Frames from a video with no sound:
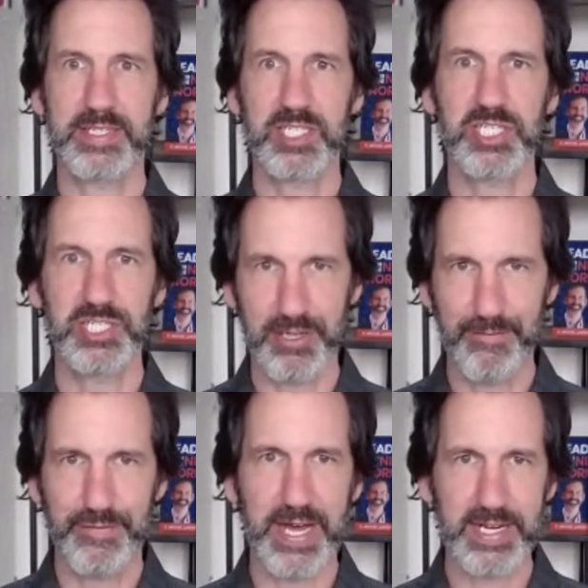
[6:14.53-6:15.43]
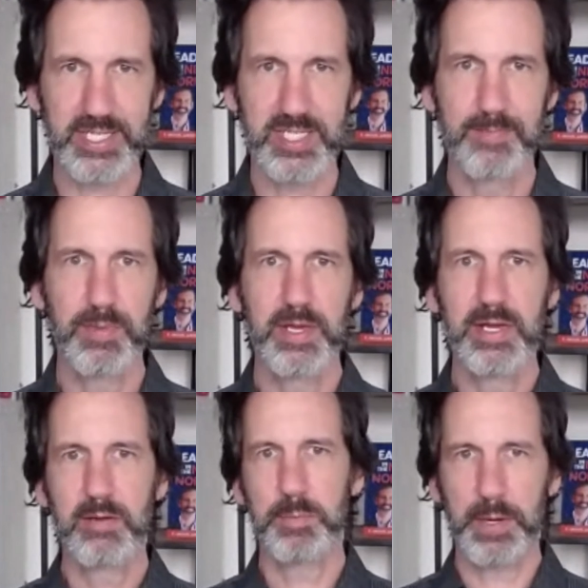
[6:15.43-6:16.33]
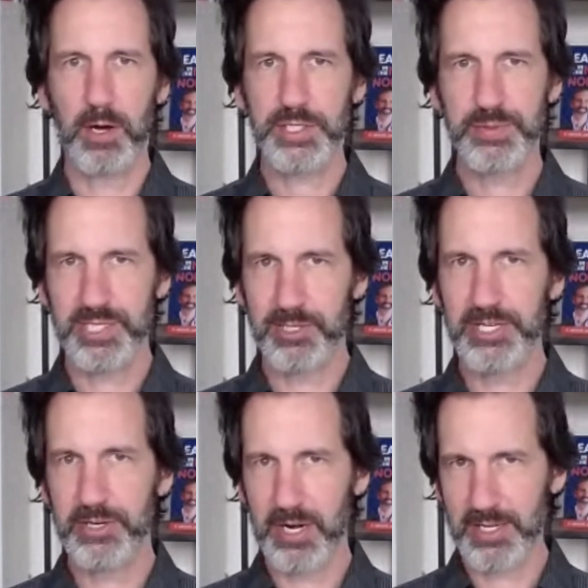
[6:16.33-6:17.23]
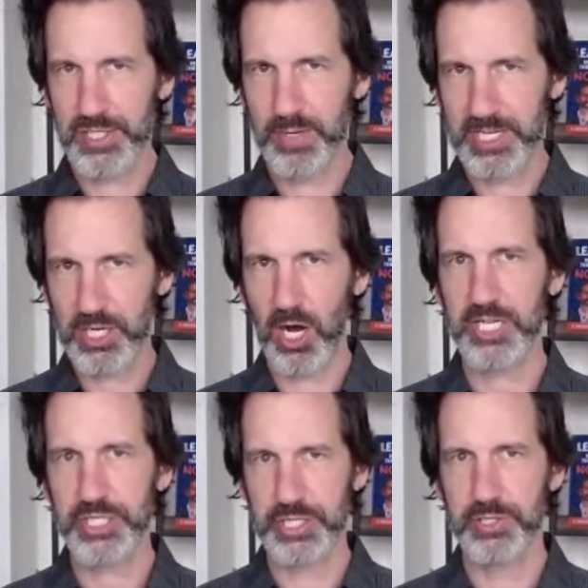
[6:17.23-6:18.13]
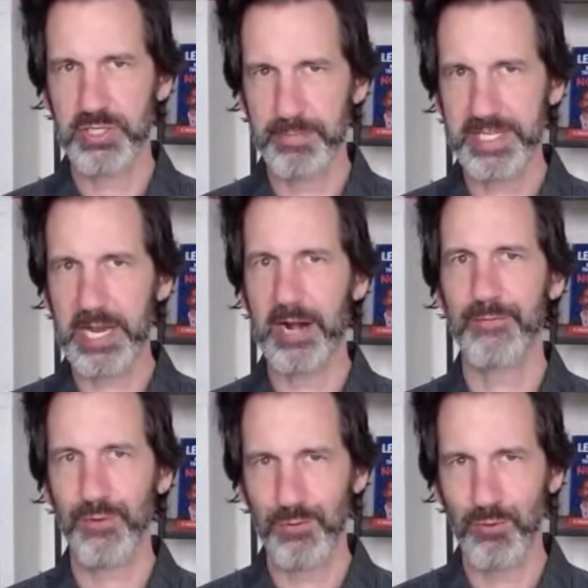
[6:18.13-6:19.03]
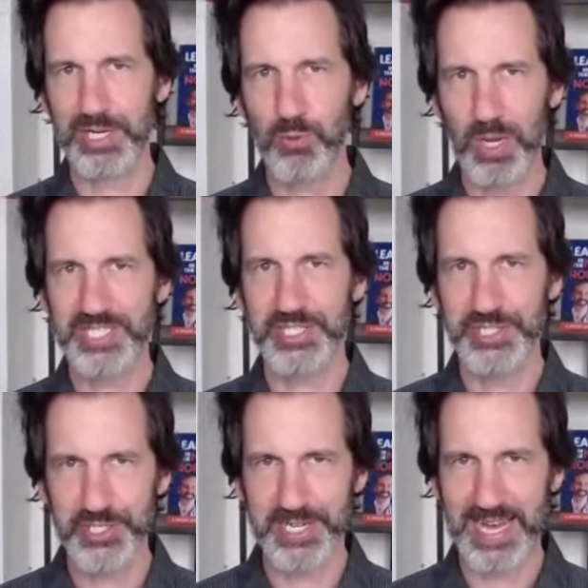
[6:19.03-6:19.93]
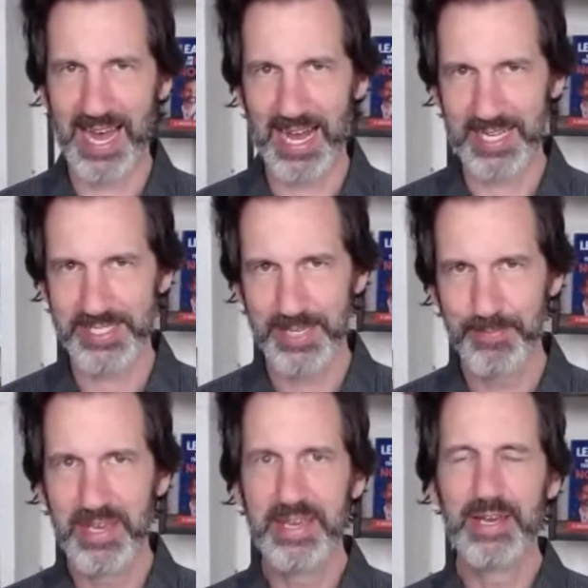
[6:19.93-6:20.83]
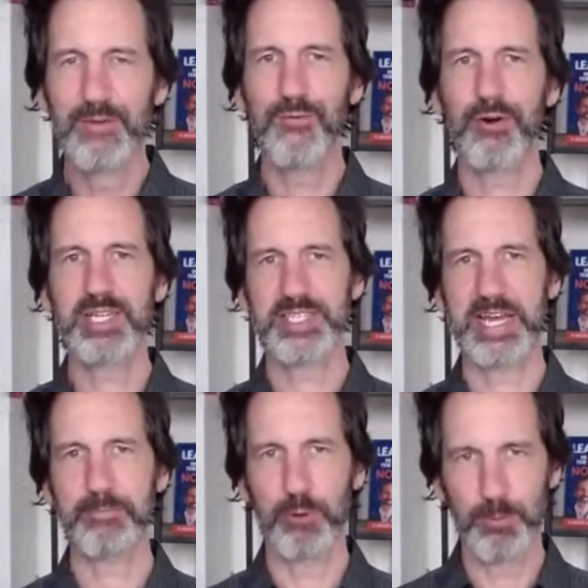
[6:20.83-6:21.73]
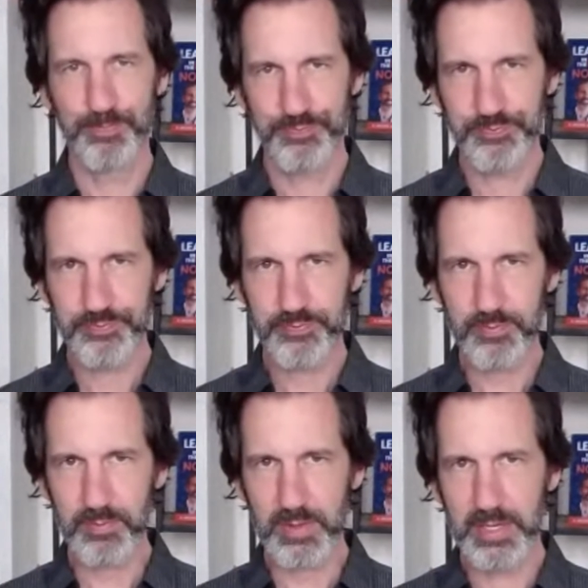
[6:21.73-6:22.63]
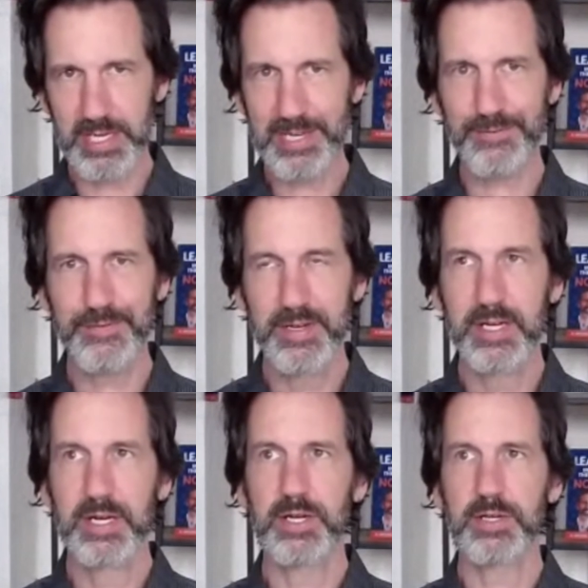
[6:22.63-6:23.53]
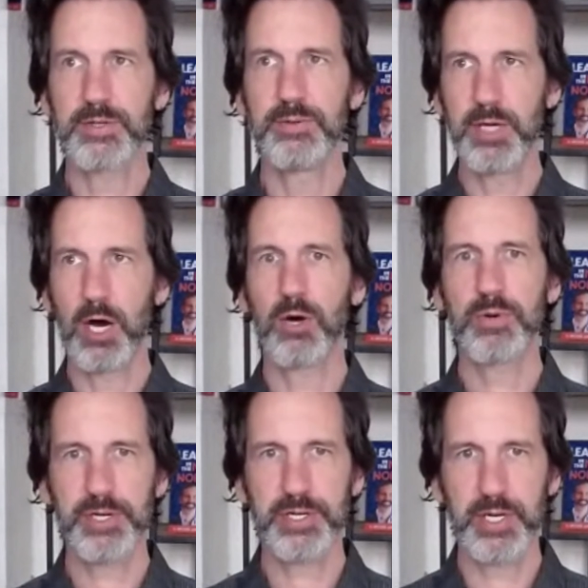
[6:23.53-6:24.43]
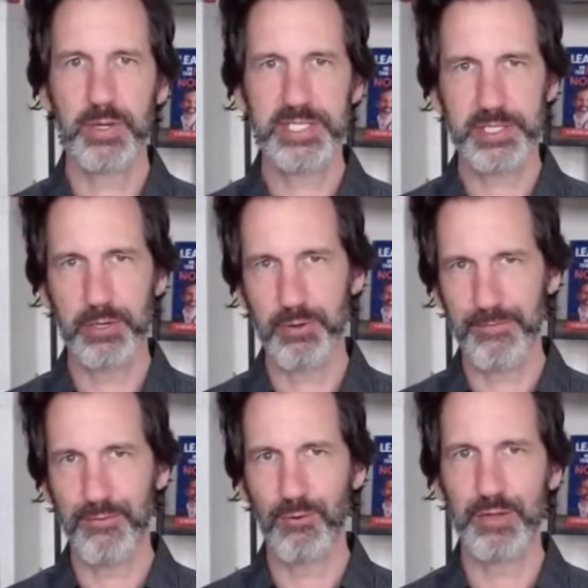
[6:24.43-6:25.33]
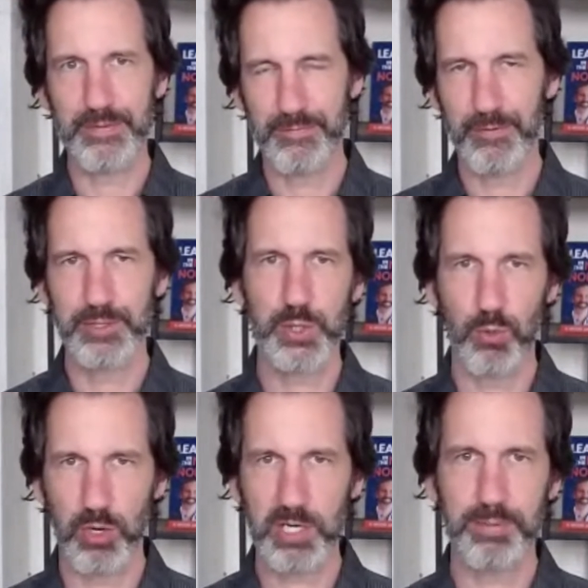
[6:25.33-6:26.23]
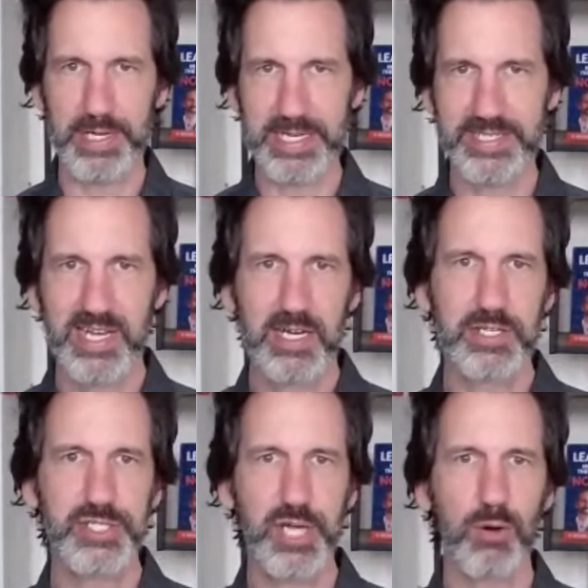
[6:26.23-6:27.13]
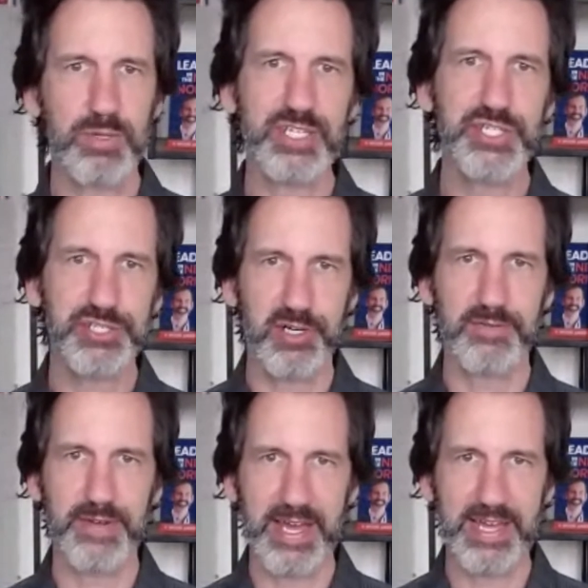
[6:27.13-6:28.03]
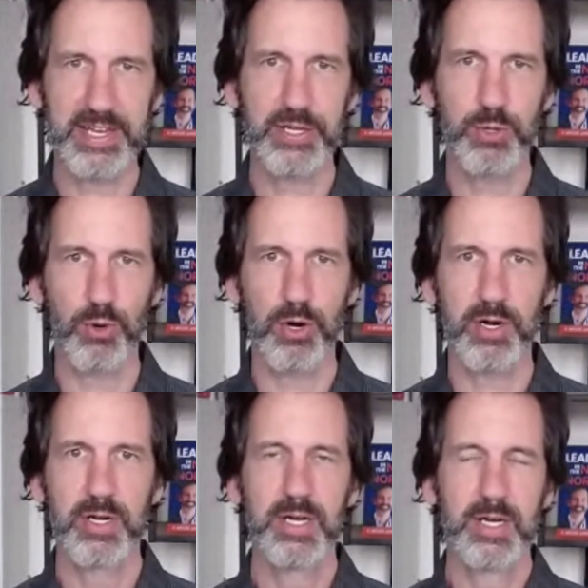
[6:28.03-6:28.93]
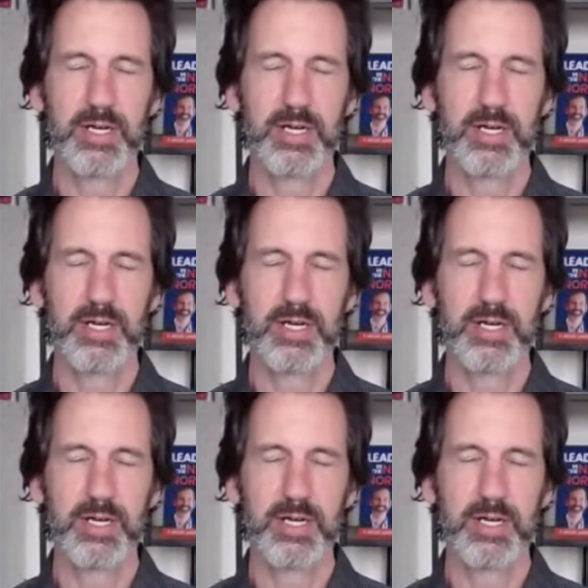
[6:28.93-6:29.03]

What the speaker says: decision affects. But also as a leader, I also want to caution you to be careful of what questions you're going to ask. For example, if you're going to go to a fully virtual workplace, don't survey your